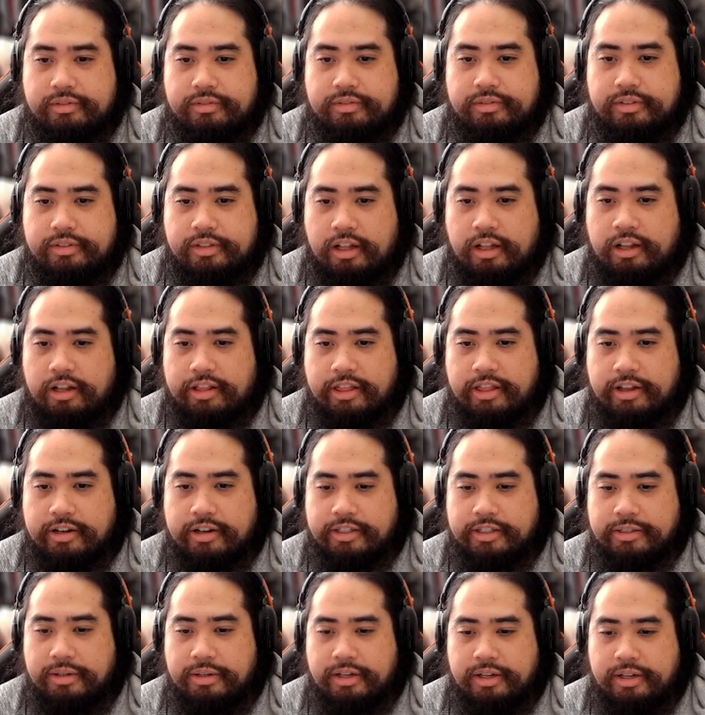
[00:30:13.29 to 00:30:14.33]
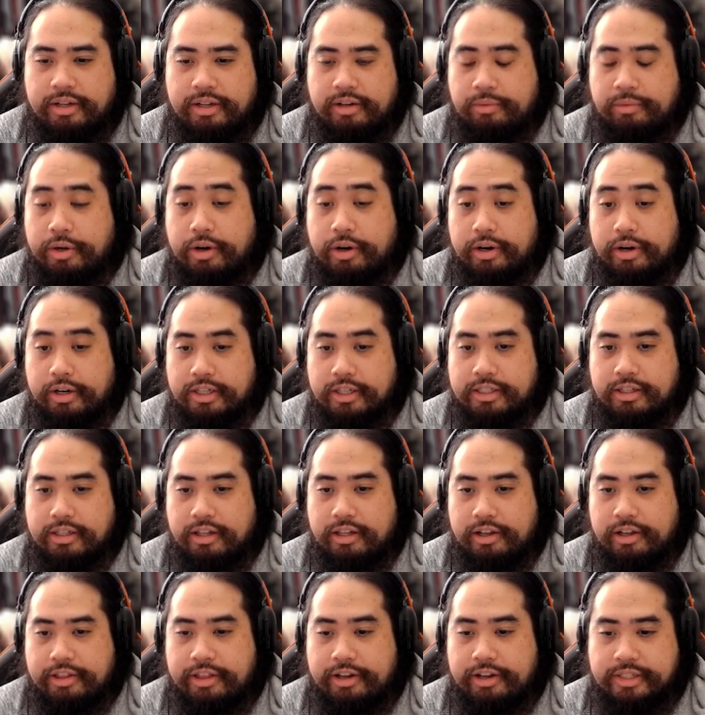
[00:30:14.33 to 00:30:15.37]
luck there's regardless,
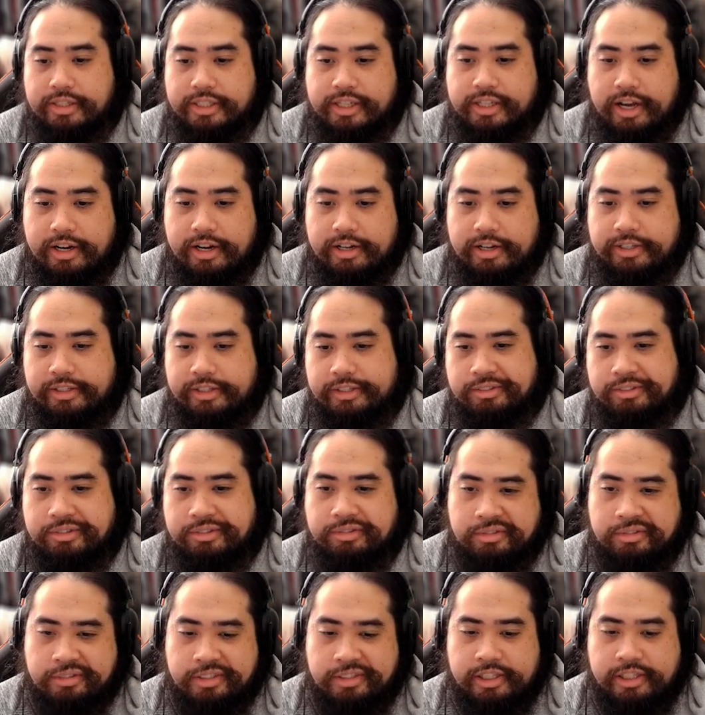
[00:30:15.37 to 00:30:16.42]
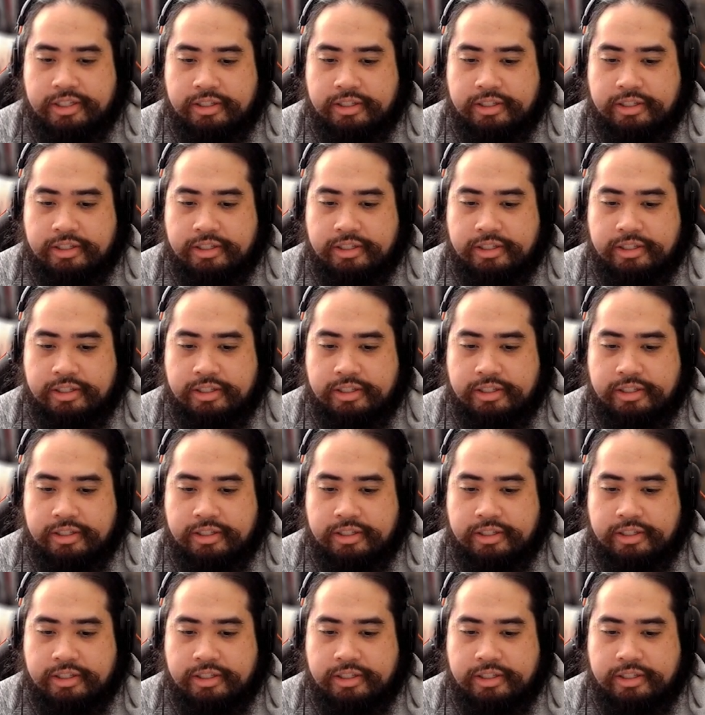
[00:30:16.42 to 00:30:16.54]
luck there is kind of eh.